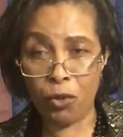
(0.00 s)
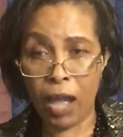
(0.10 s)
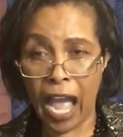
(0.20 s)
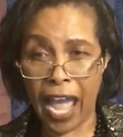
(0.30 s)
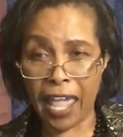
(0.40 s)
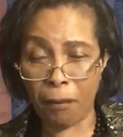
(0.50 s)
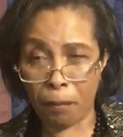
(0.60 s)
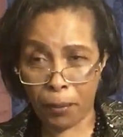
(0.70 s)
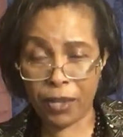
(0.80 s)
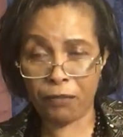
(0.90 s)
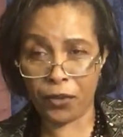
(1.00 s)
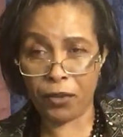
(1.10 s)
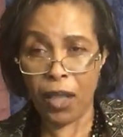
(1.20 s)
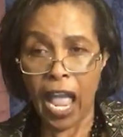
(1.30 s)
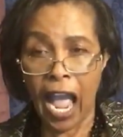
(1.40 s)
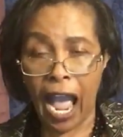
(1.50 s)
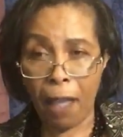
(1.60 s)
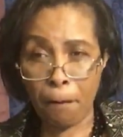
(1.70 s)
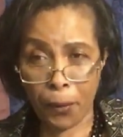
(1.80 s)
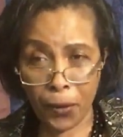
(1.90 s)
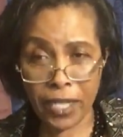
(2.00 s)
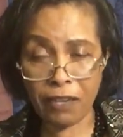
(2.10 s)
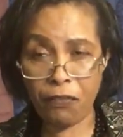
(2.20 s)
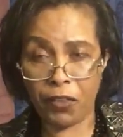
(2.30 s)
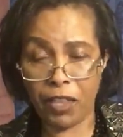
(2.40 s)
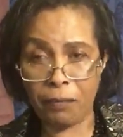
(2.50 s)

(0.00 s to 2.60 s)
I am praying for you. I prayed for them,